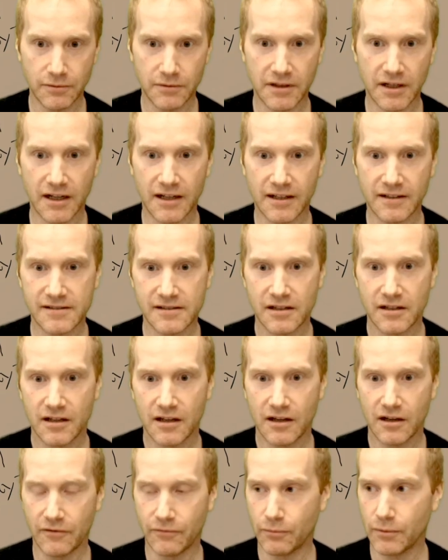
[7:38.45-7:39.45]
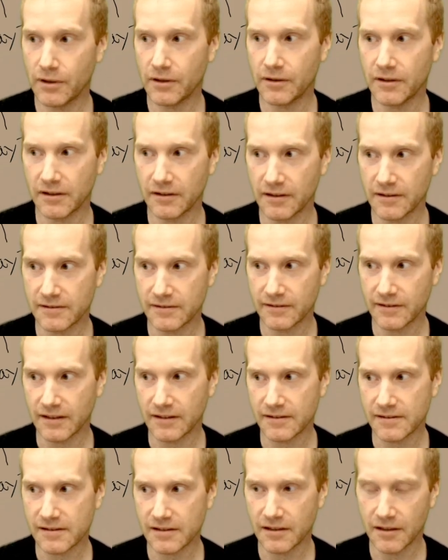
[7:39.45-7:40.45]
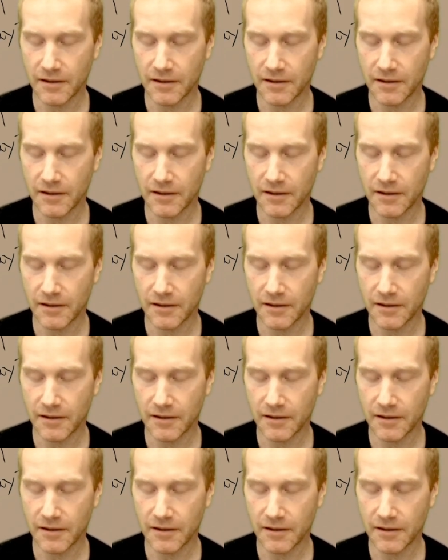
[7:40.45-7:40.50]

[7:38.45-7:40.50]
days of wearing these things.